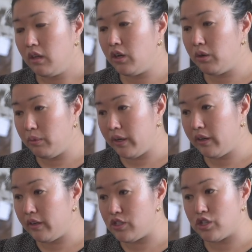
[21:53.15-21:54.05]

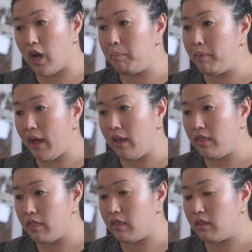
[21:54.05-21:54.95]
career and job
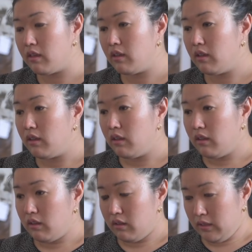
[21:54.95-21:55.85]
path,
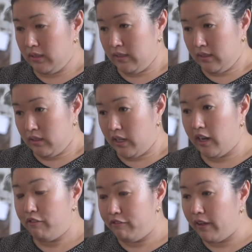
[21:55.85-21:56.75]
and
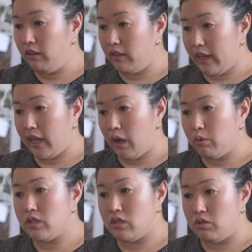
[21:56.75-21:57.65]
I felt like I
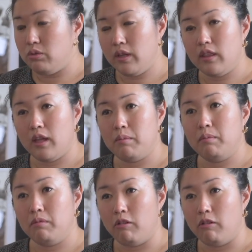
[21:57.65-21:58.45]
was doing them